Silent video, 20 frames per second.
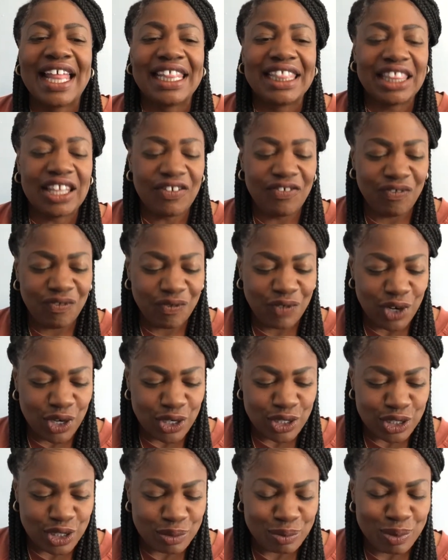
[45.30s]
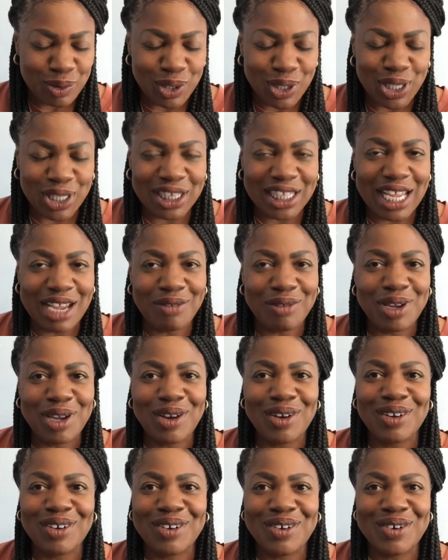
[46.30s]
The first book that we
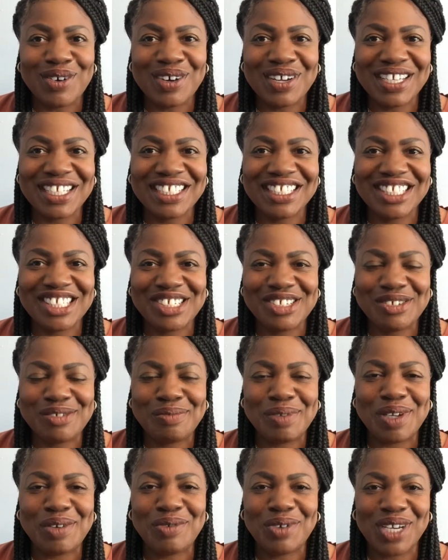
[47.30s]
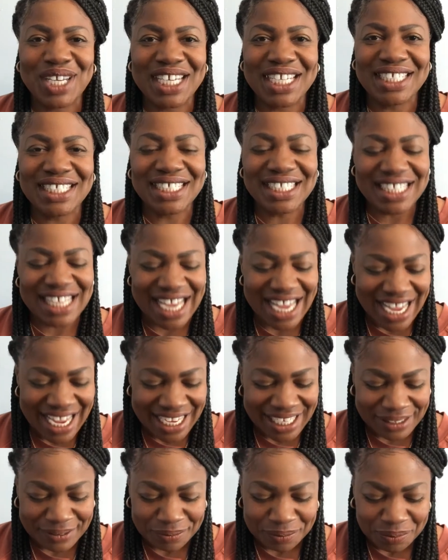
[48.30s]
are going to be reading
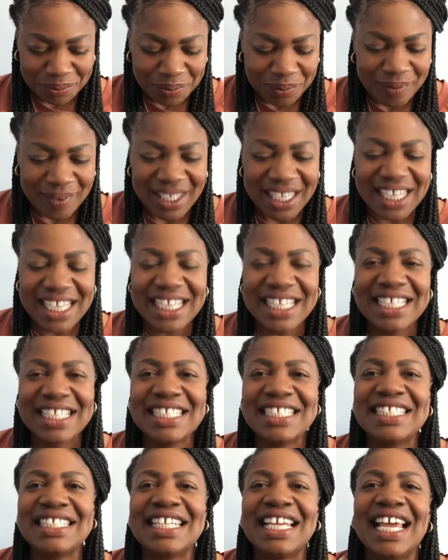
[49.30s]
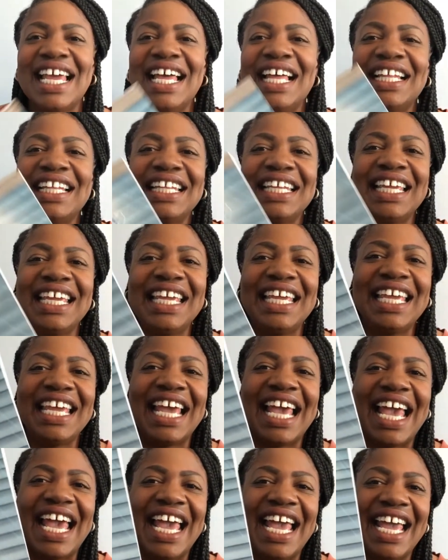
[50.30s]
today is Ellie
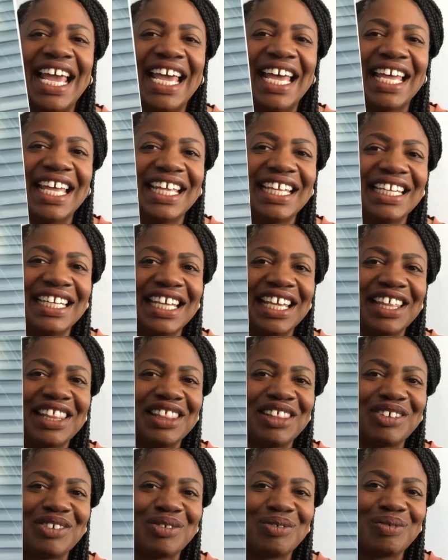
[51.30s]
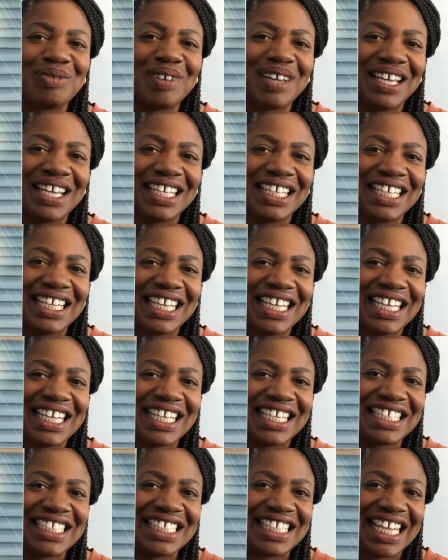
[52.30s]
and the
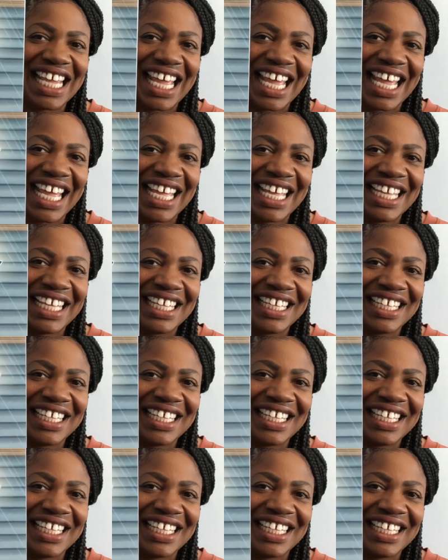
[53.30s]
Rainy Day.